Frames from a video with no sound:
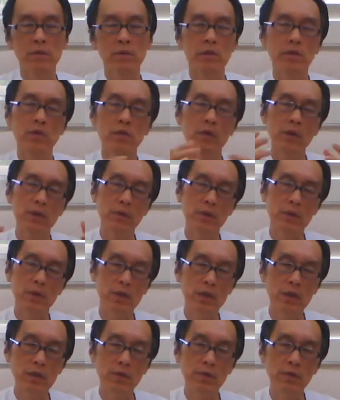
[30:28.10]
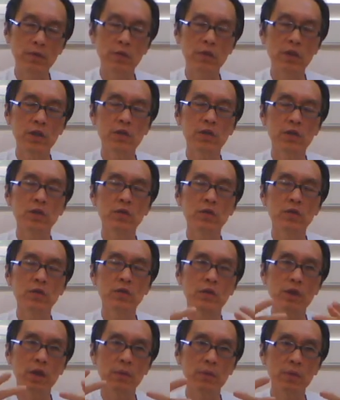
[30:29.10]
You don't have the Sifu teach you, you
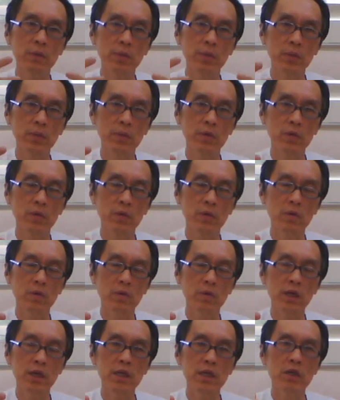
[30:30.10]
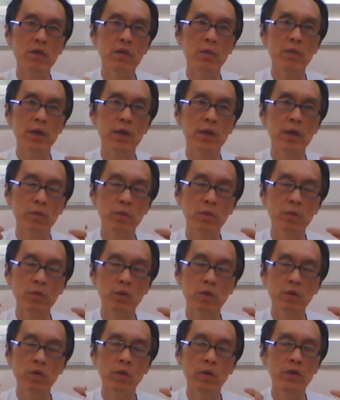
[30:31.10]
don't have the people to train you, but you
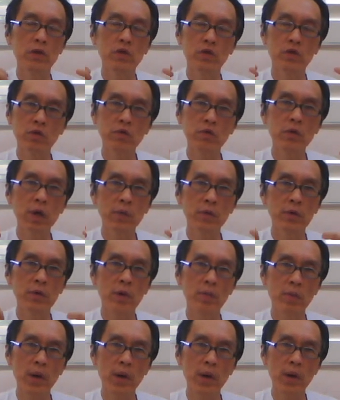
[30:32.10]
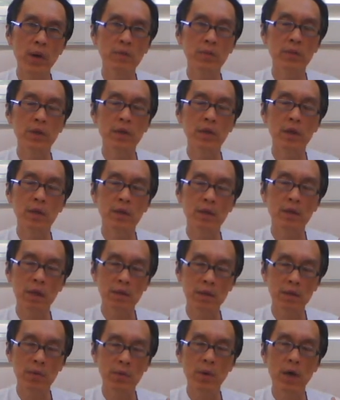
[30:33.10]
don't want to screw up your mind
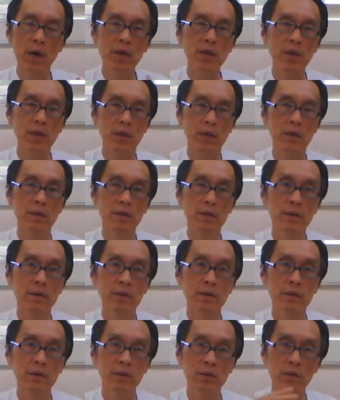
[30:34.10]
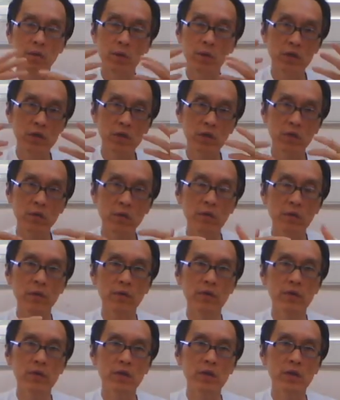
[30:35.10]
and your body. You don't want to screw up your
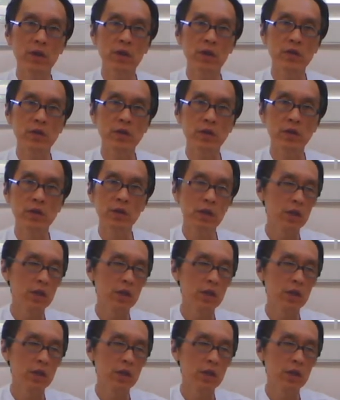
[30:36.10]
physiology.